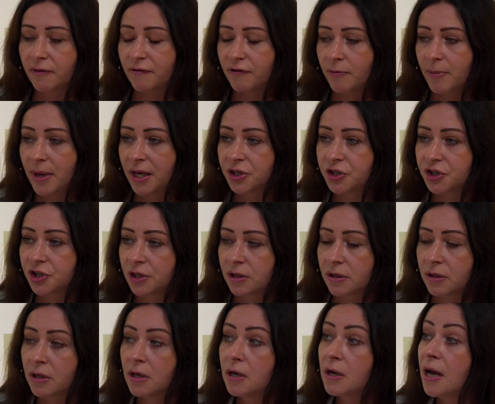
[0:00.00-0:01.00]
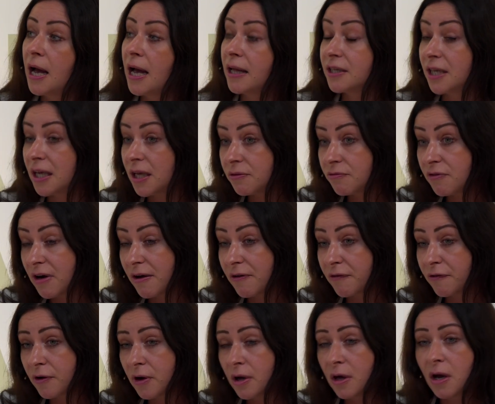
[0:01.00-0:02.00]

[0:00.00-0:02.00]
Information at INREV.